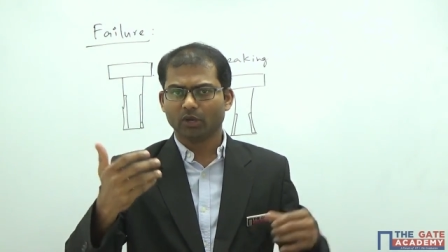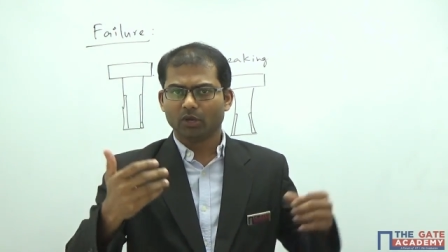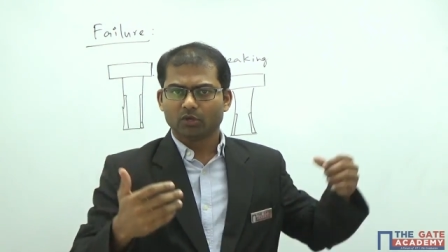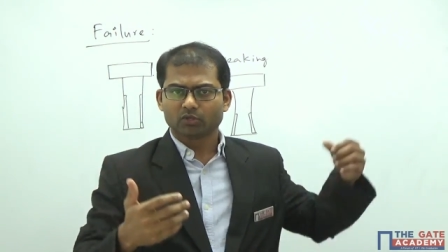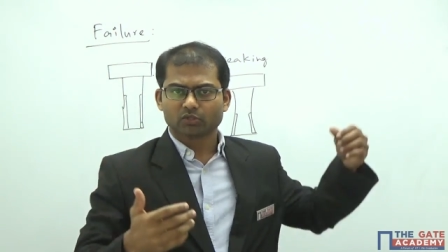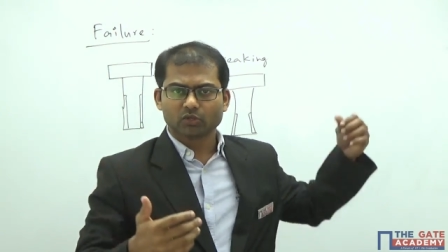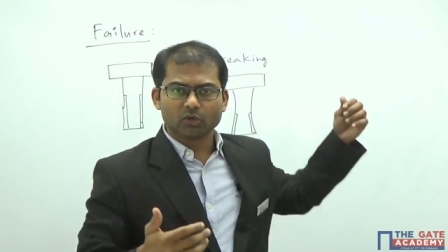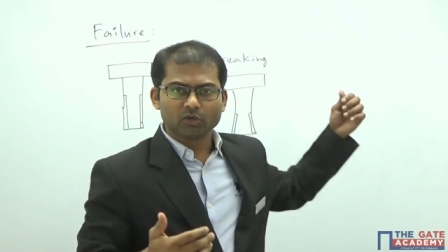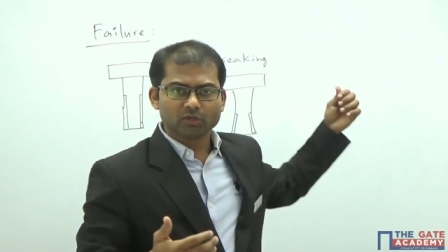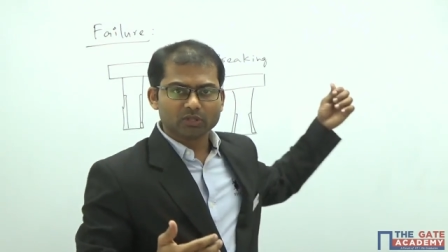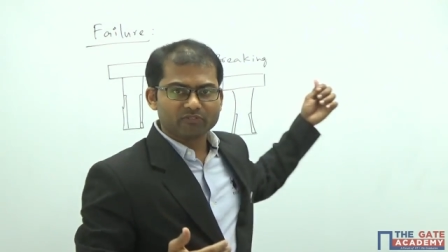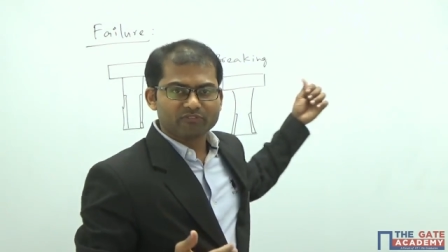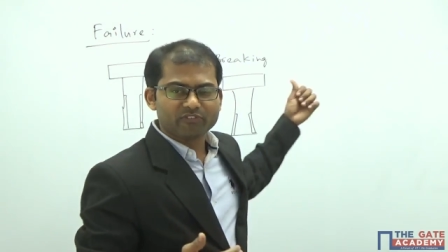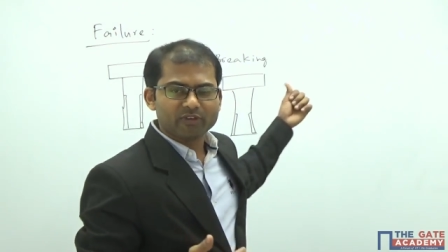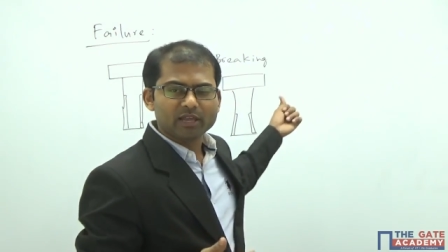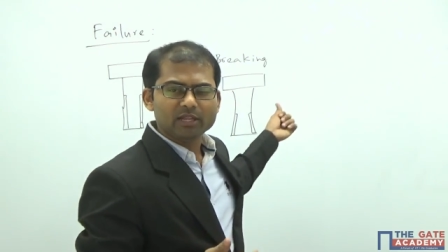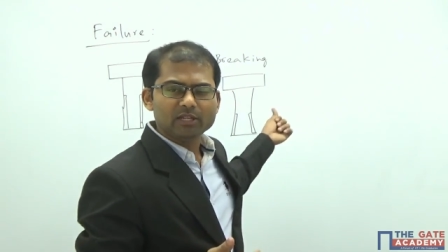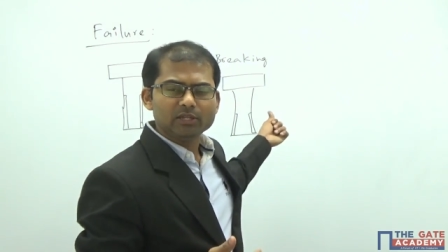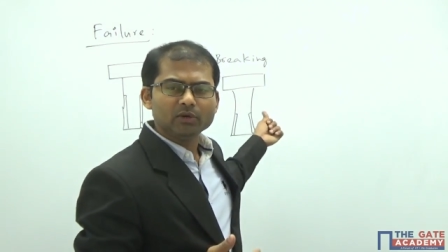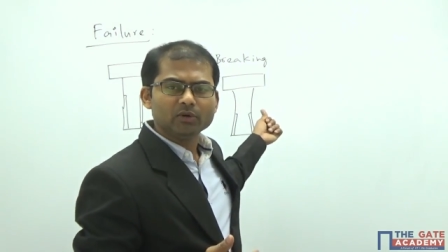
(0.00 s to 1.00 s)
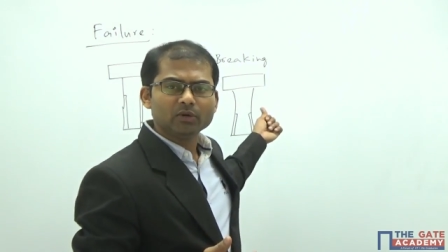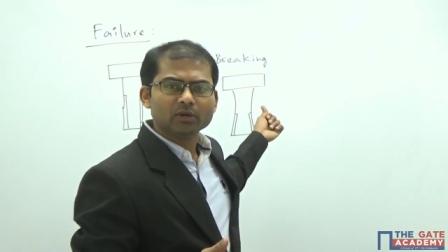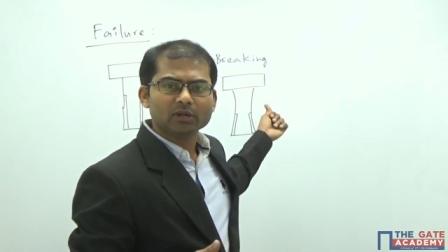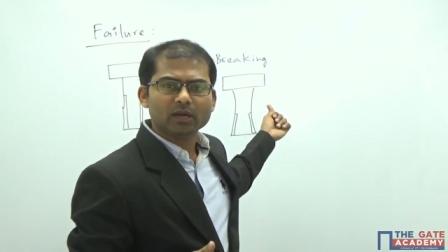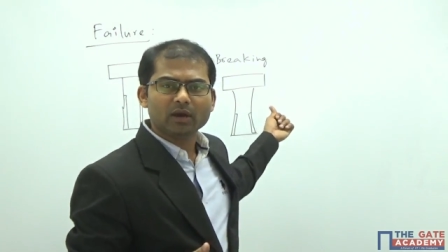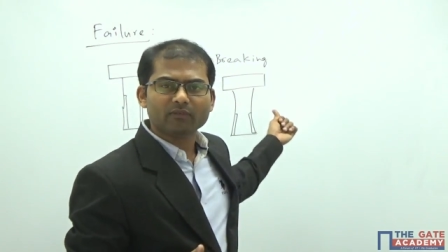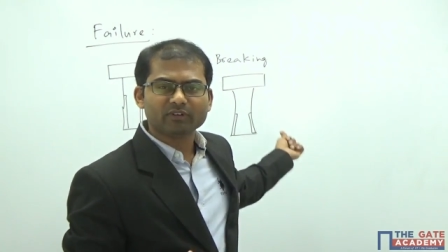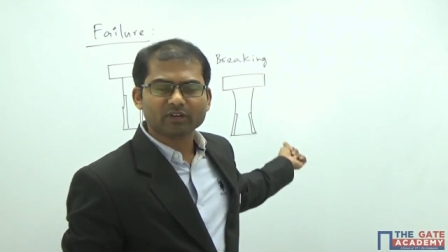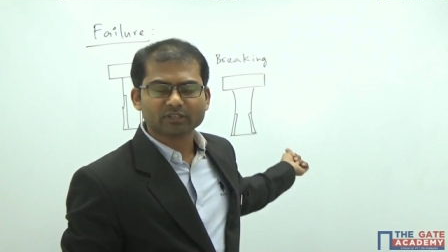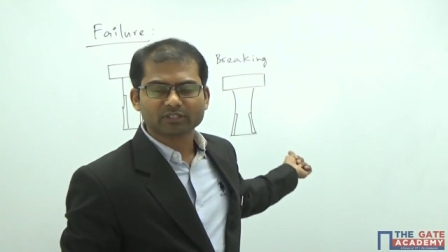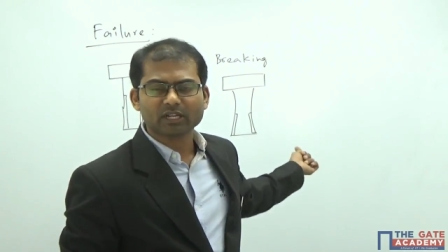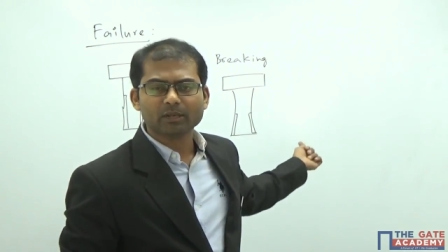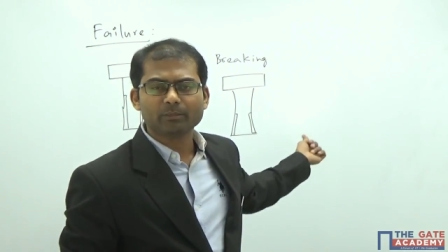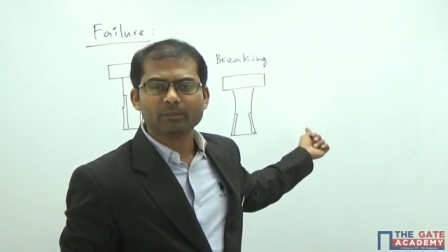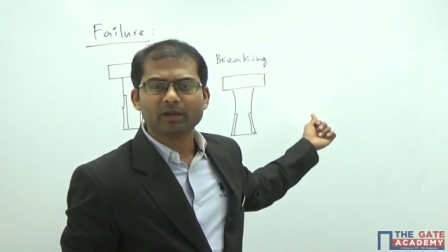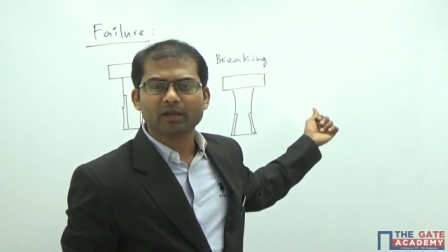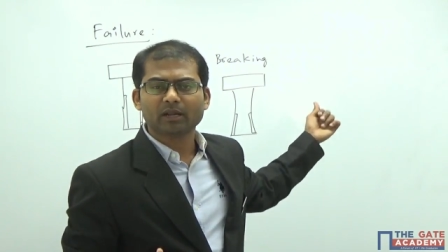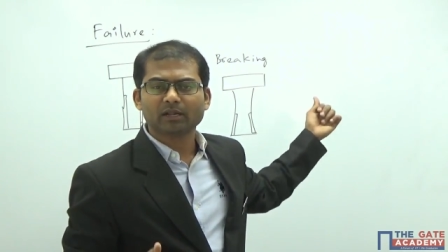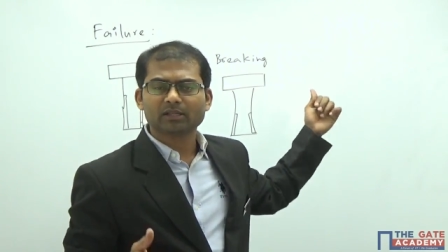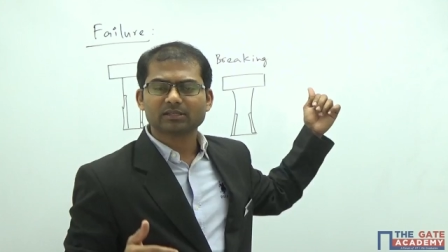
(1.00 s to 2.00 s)
So the failure of ductile
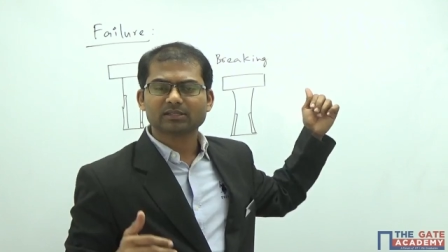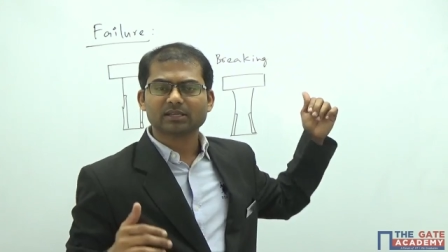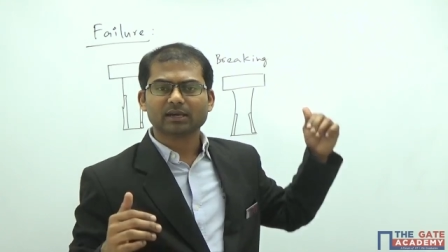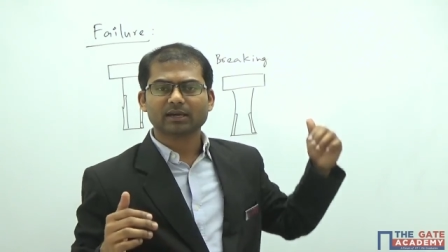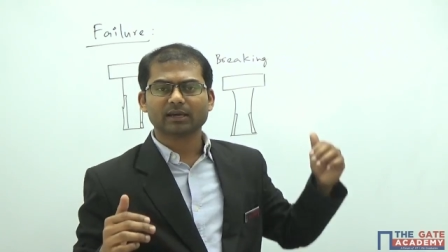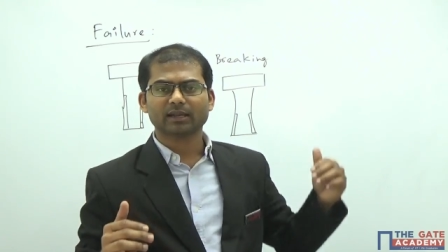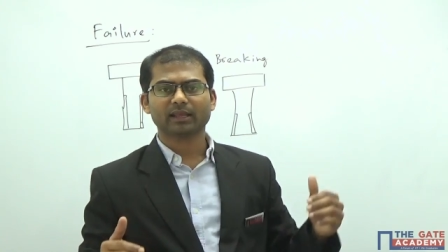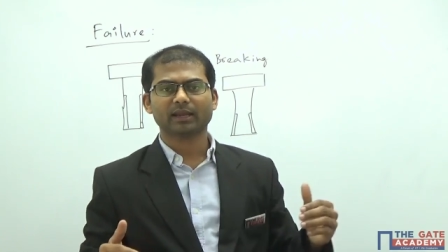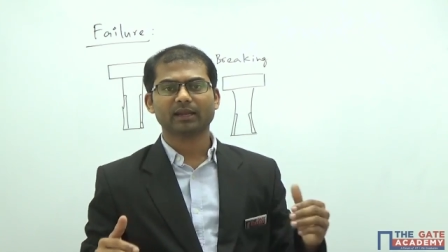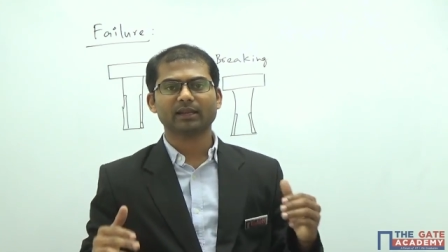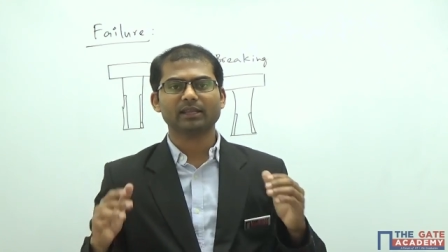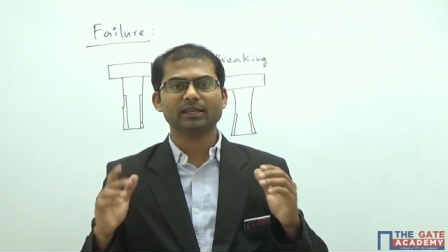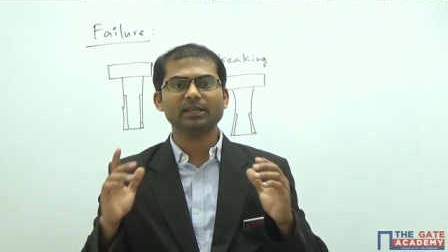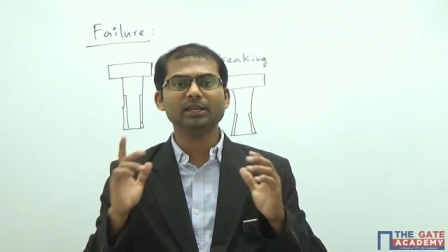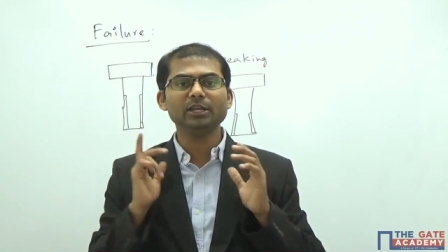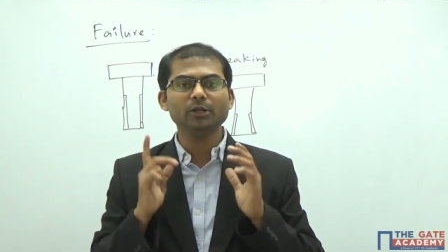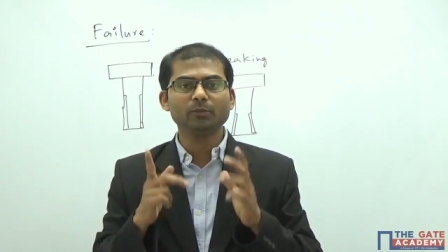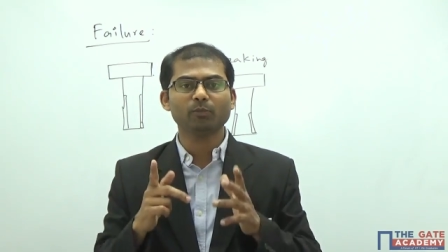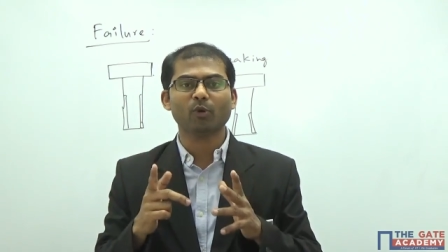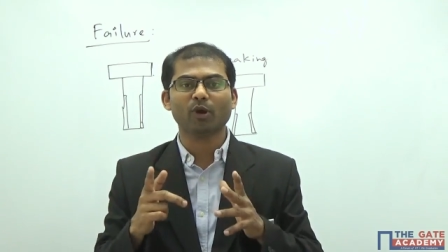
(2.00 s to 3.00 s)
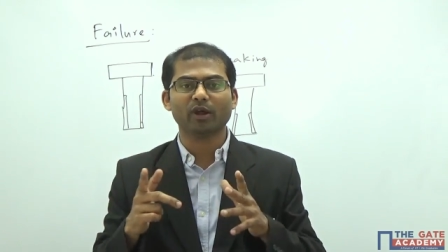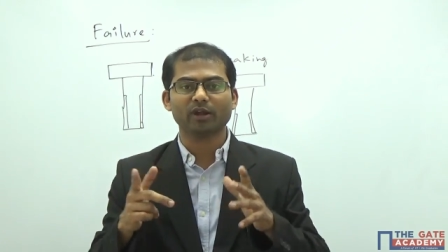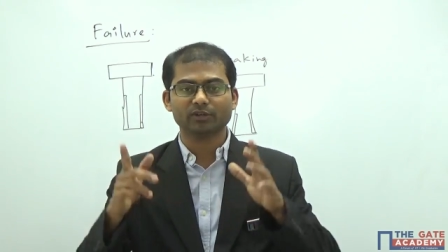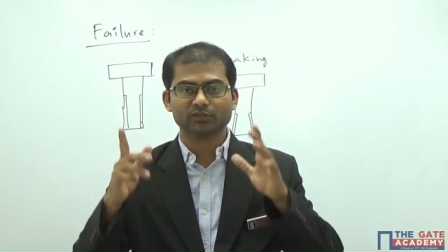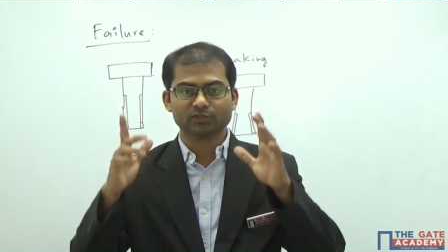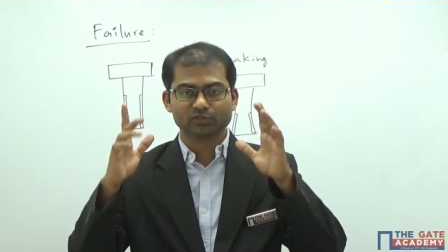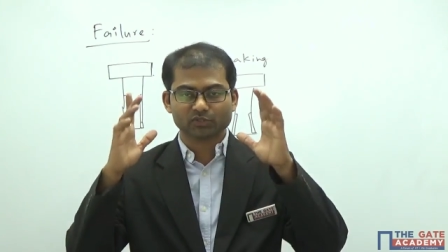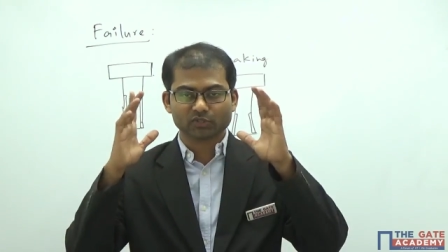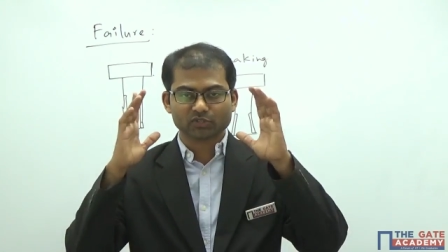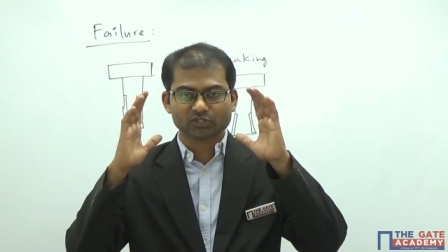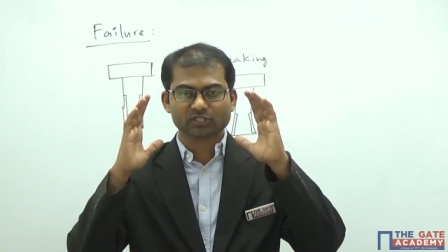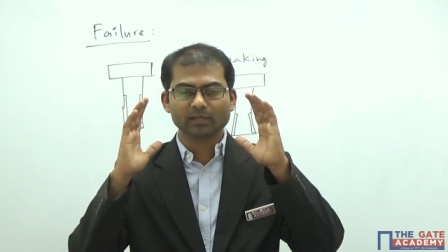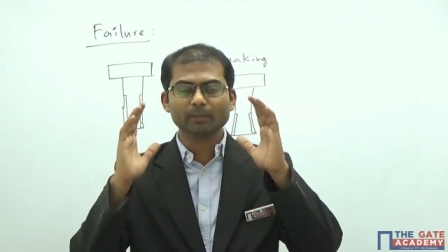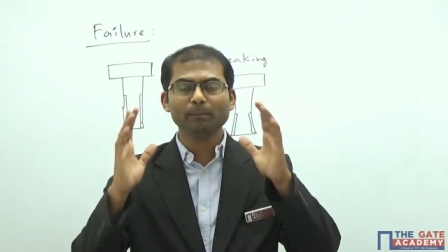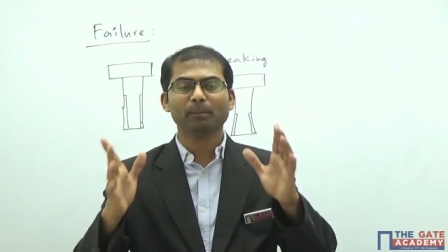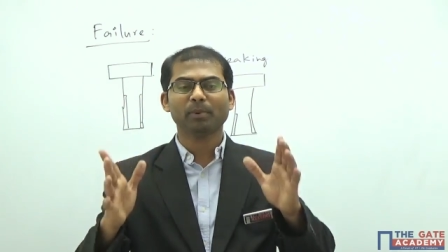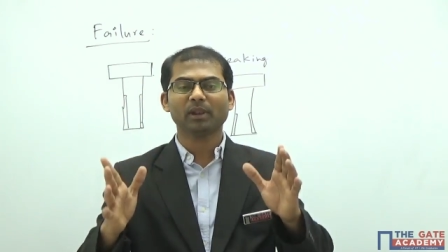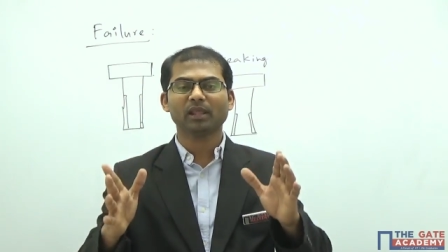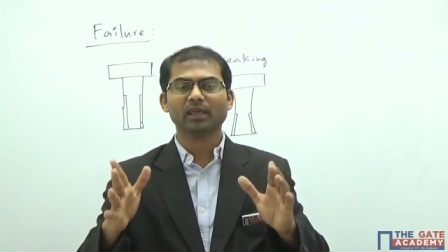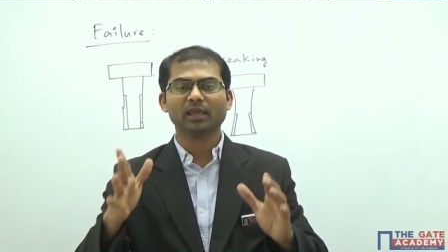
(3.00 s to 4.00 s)
materials is occurring at yield points. So
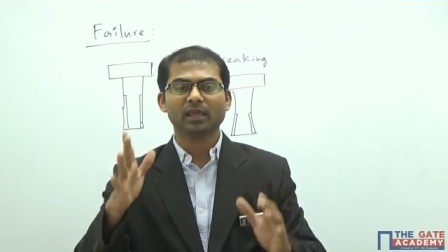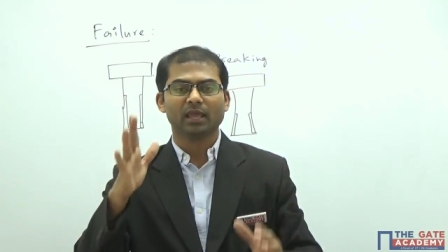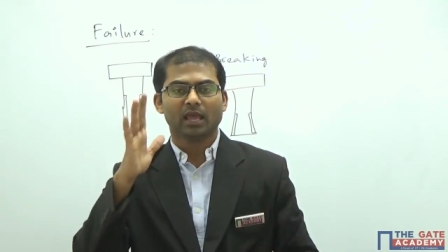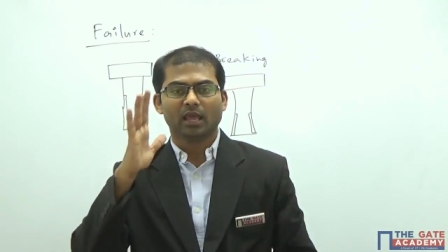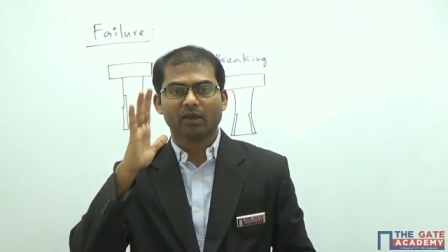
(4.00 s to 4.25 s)
simply